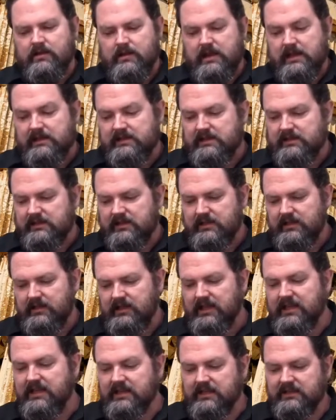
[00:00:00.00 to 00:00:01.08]
And uh,
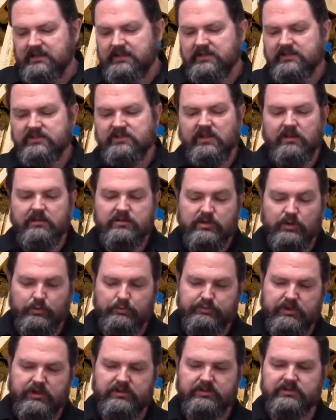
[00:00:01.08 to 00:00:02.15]
he and his two
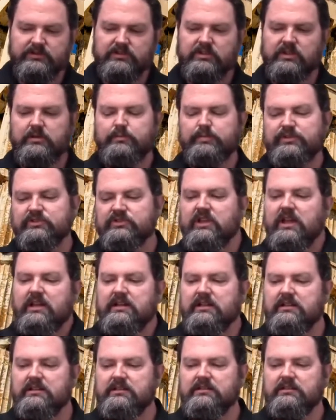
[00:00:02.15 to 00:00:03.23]
brothers,
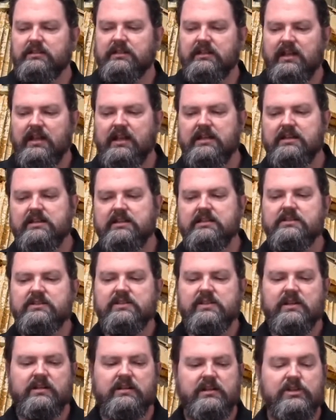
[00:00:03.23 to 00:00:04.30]
Poseidon and
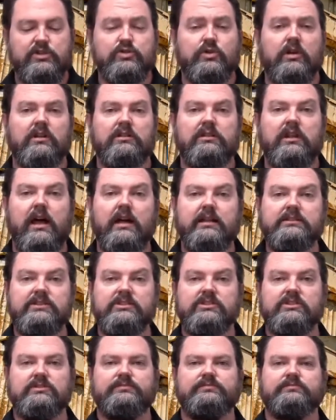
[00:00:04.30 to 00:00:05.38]
Hades, uh, they draw
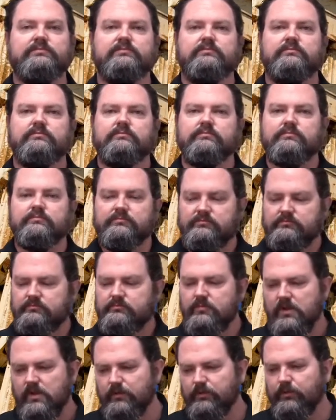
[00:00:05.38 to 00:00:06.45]
lots
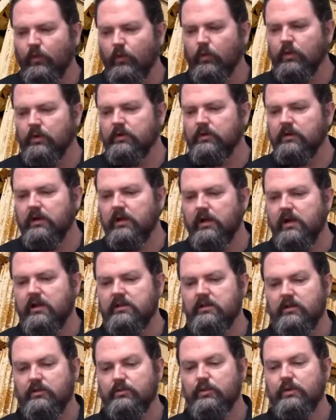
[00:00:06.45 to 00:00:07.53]
for uh,
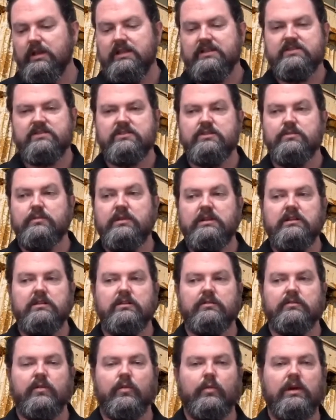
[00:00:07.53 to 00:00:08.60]
you know who has dominion
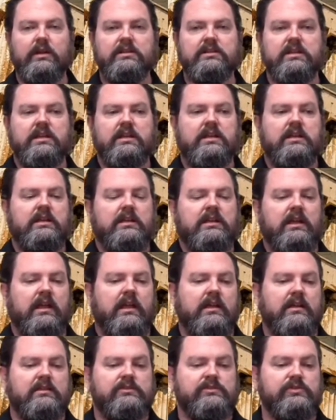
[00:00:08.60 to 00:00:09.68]
over what
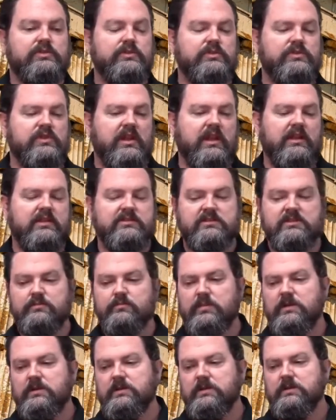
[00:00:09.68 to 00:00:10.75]
and Zeus has
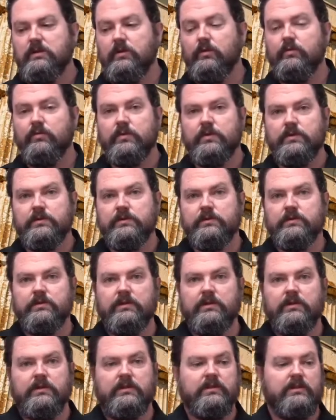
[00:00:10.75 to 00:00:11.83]
dominion over
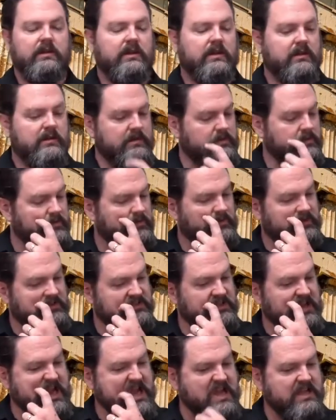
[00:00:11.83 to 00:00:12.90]
uh, the
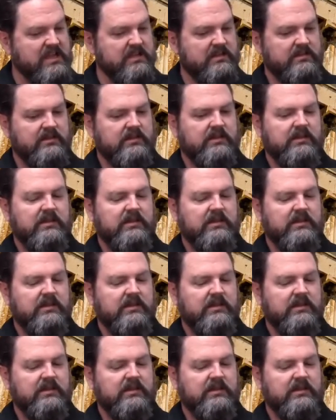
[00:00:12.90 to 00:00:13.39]
sky,